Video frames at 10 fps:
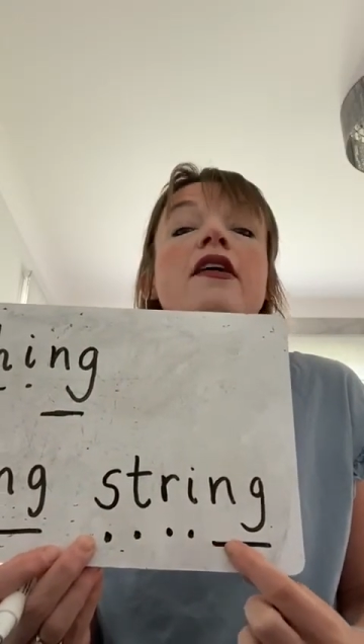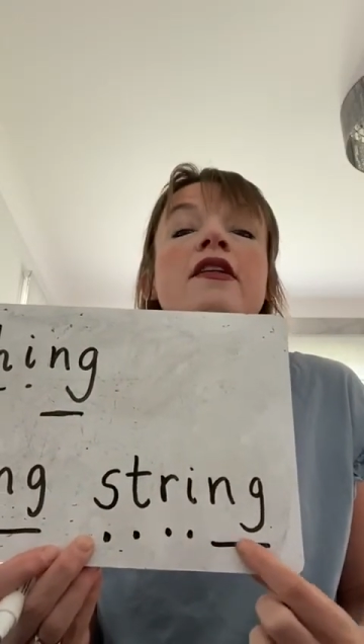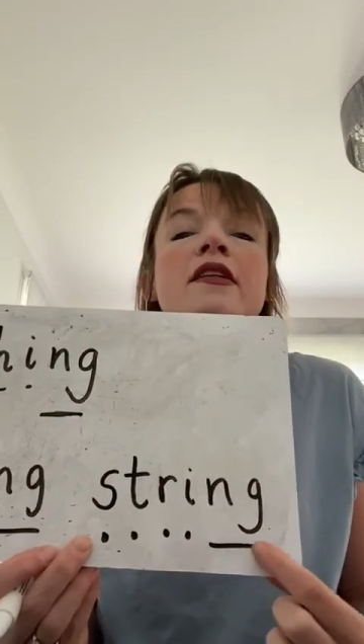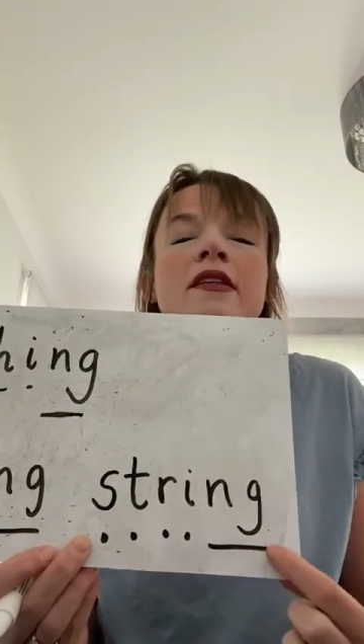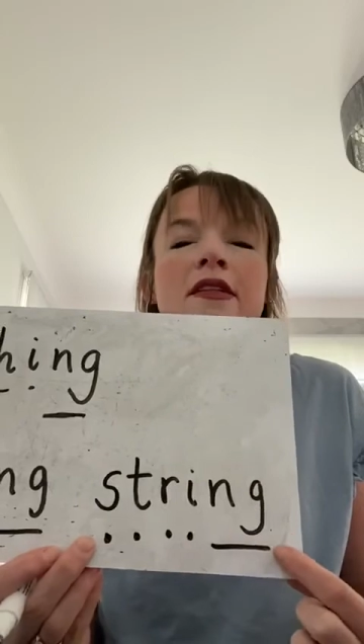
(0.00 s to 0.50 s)

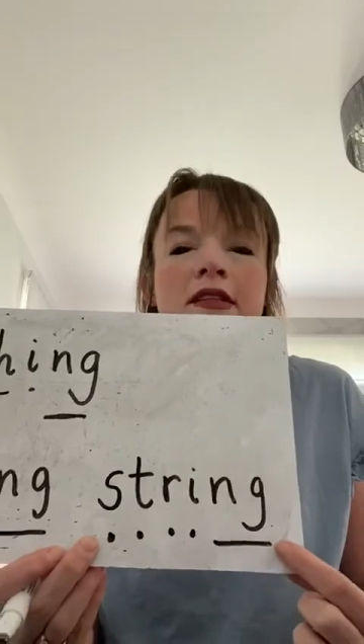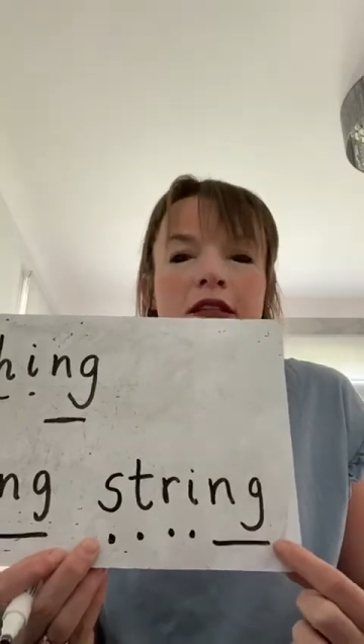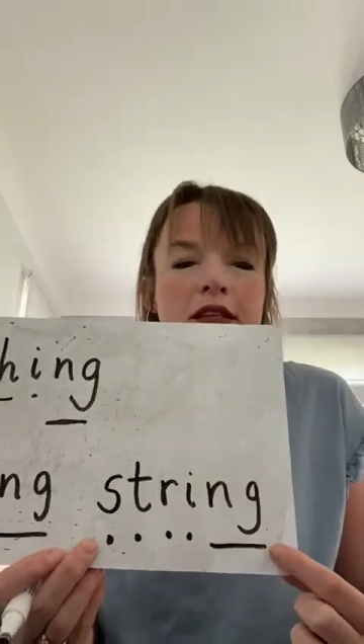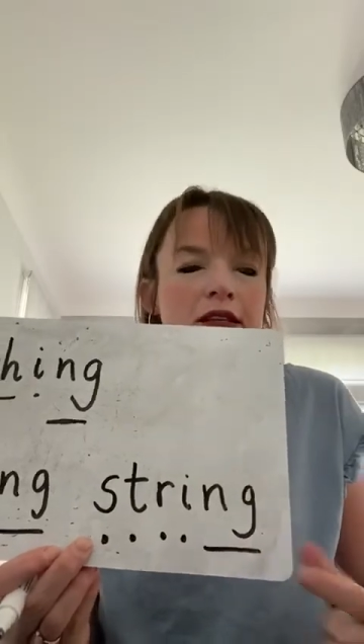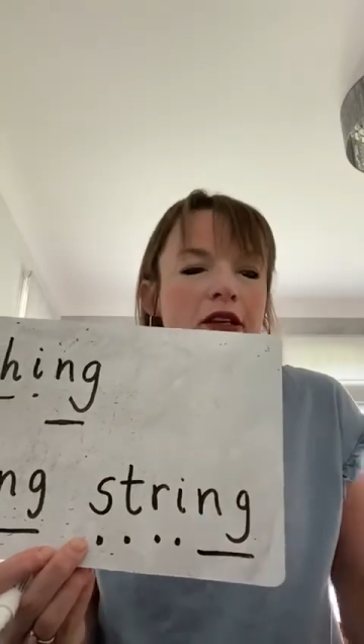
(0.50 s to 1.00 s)
Ng
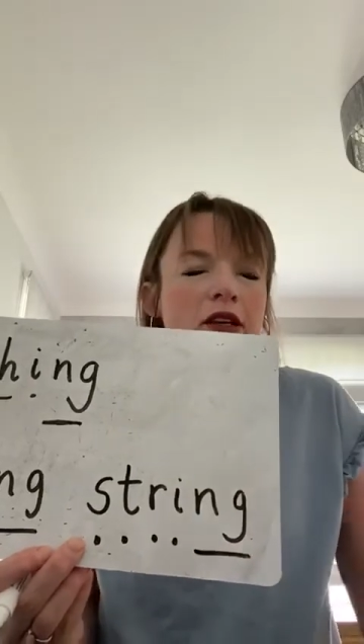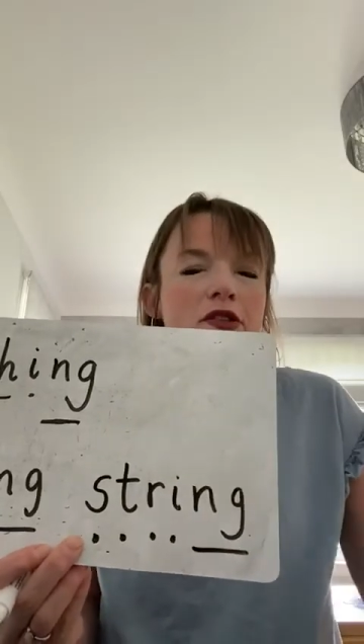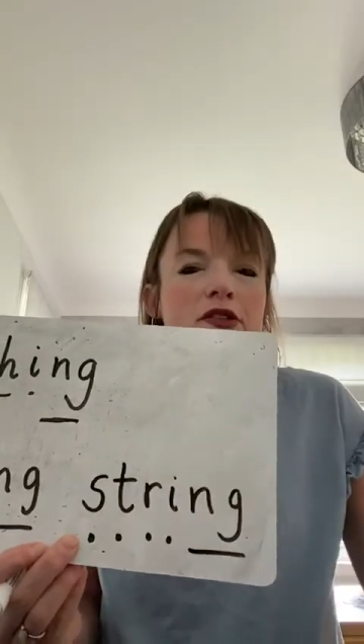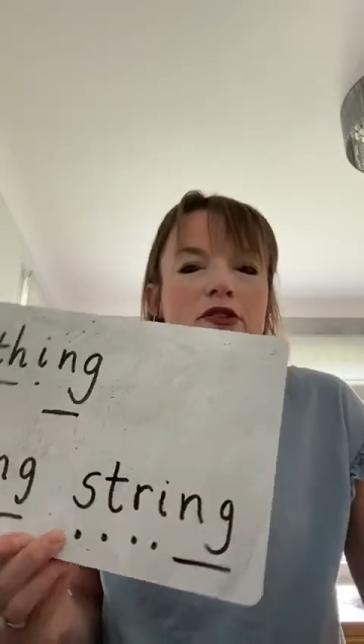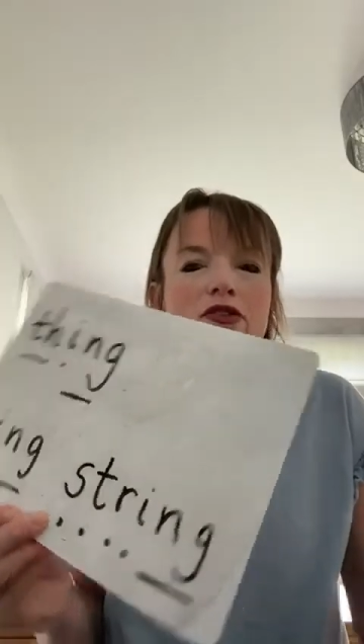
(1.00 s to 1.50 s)
mm,
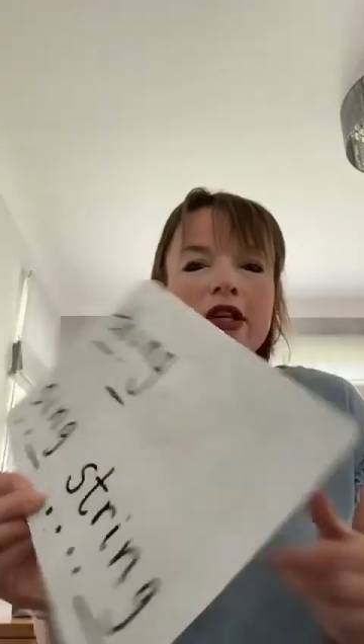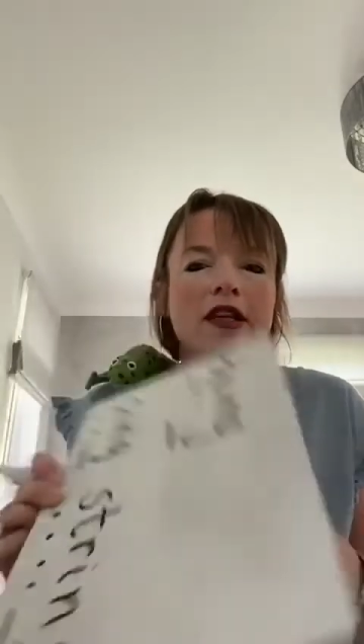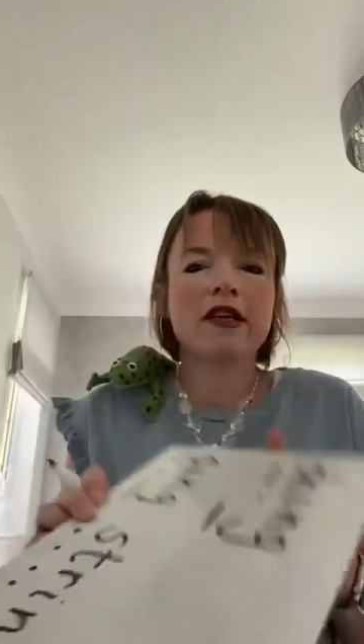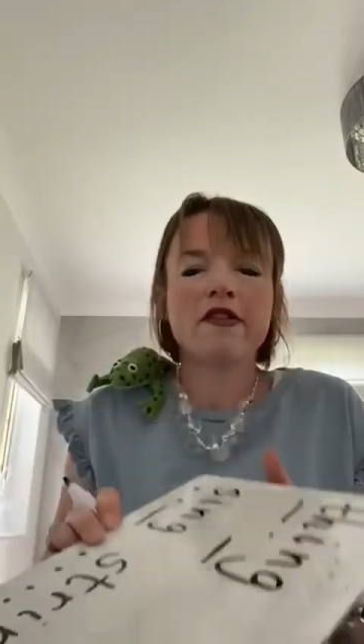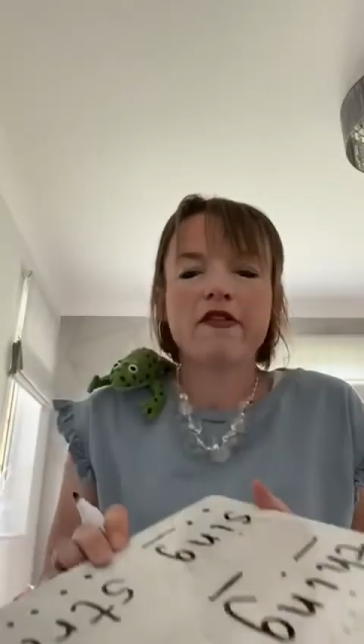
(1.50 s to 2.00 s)

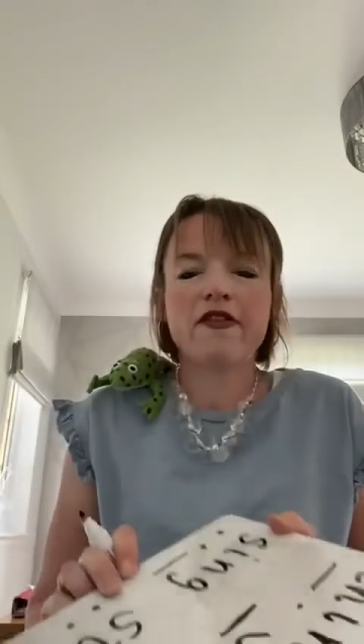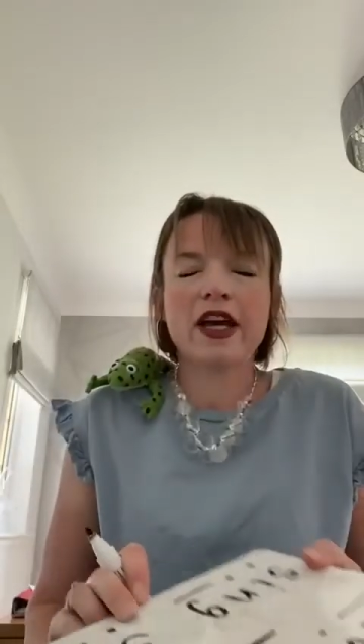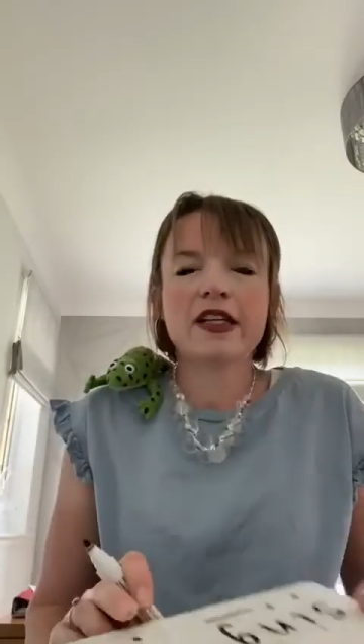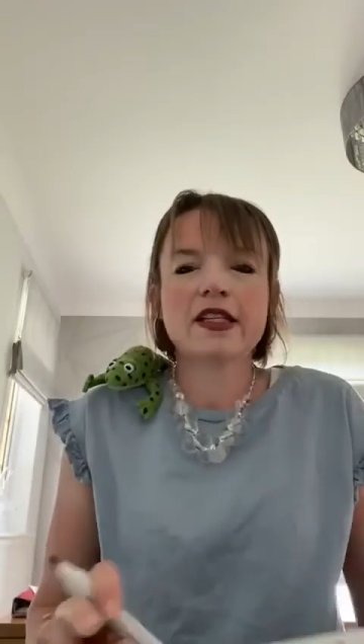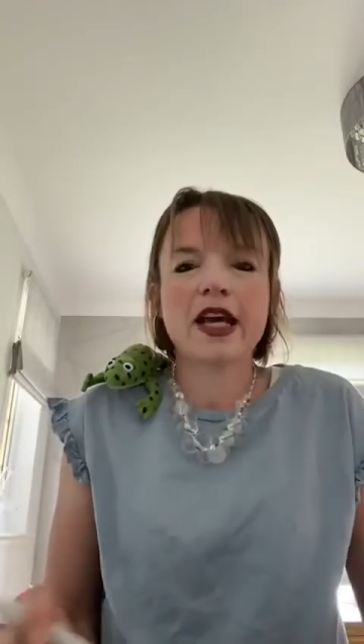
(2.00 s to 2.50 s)
string,
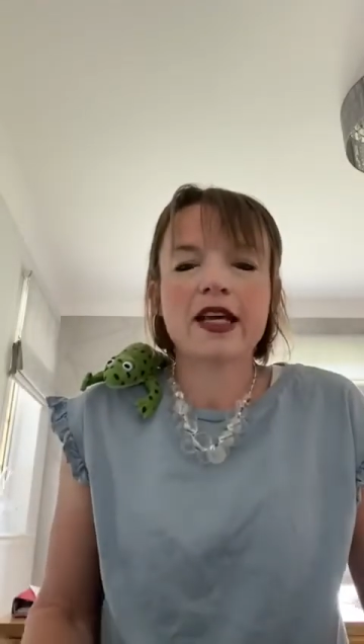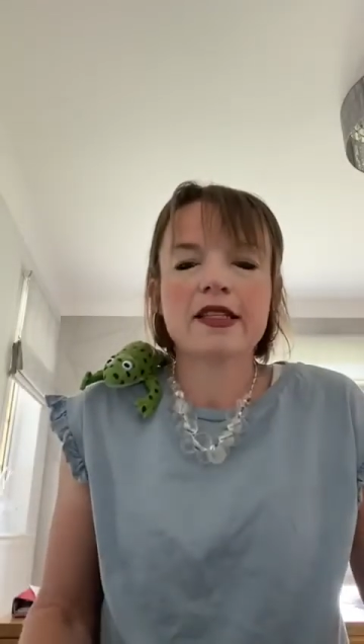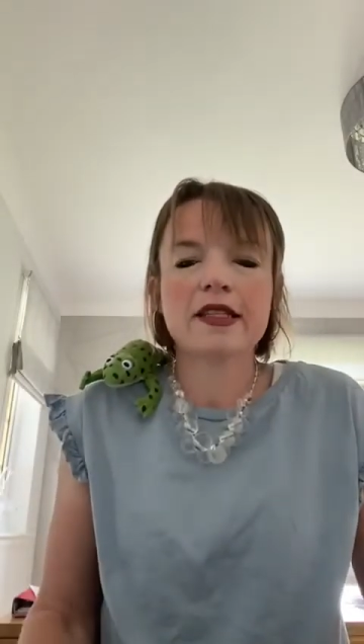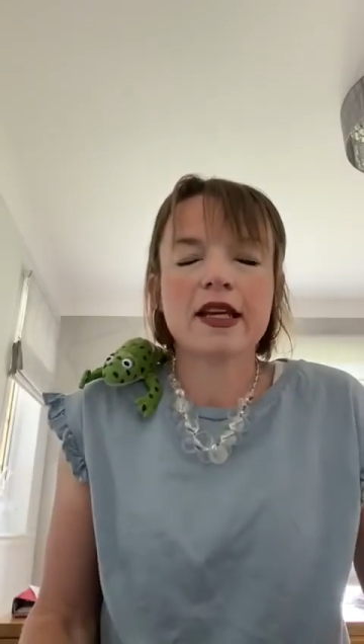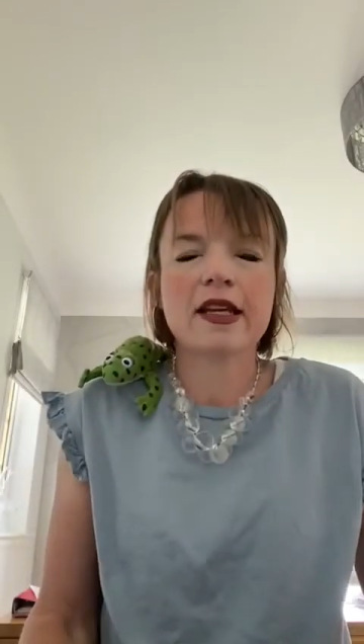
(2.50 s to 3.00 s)

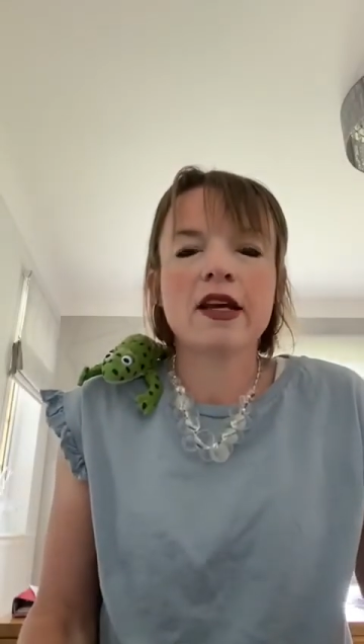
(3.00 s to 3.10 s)
fantastic.